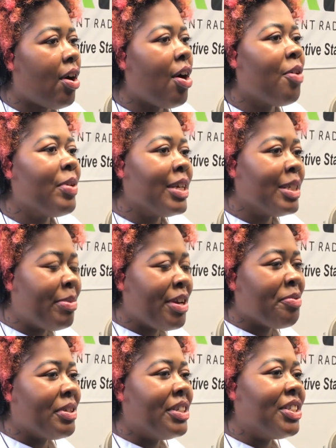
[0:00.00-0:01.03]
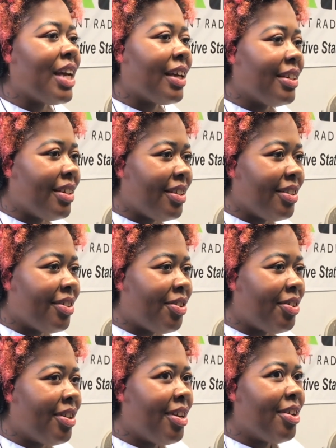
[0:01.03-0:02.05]
always being rejected,
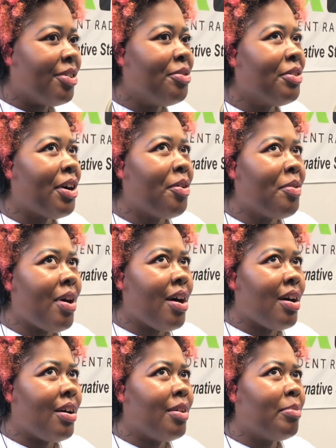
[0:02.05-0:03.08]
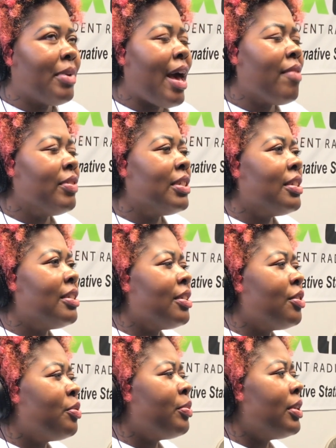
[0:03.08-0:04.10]
you know, having to
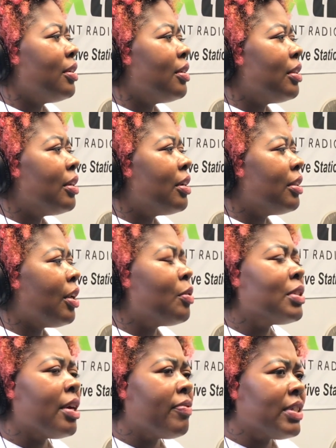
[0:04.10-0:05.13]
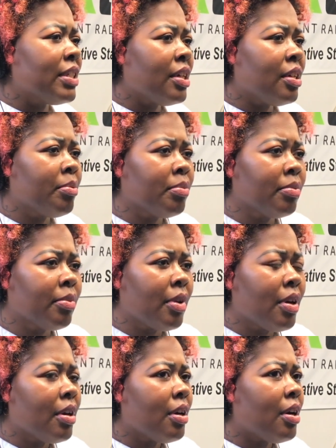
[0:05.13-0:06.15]
deal with low self-esteem,
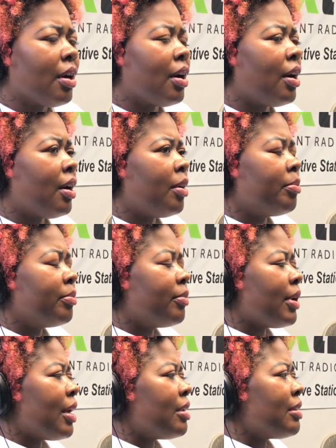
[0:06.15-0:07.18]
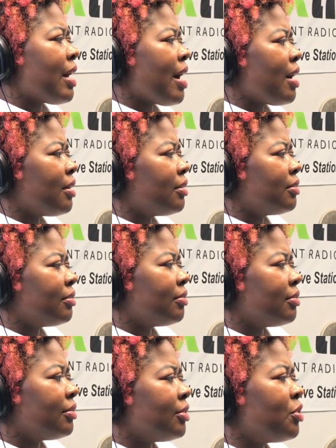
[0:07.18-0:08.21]
and not,
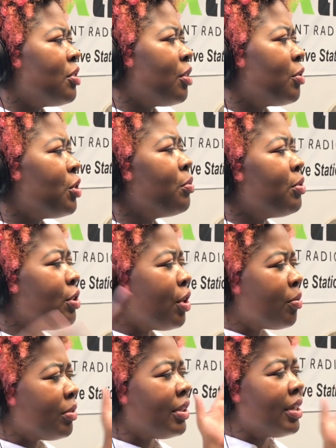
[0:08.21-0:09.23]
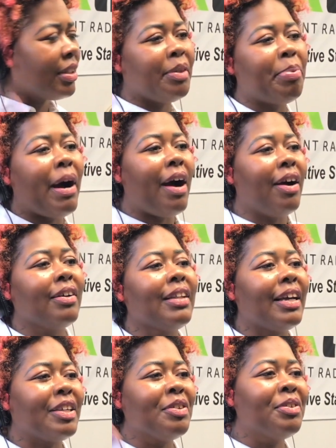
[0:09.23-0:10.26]
you know, you don't look the part.
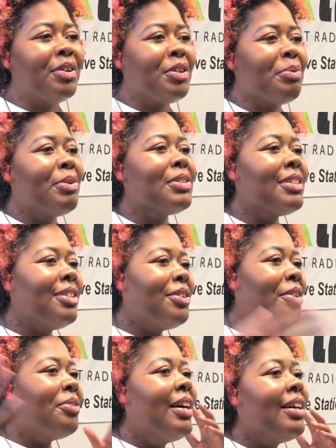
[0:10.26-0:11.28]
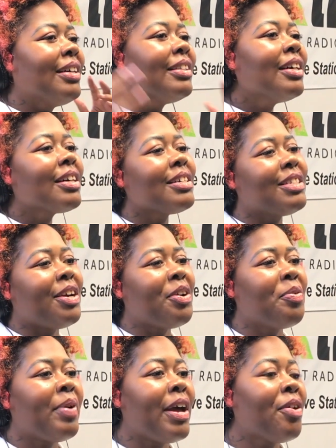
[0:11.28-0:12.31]
Like, you know, you're supposed to, you know, look a
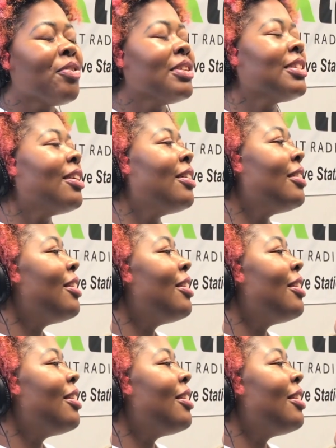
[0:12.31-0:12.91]
certain way, or it's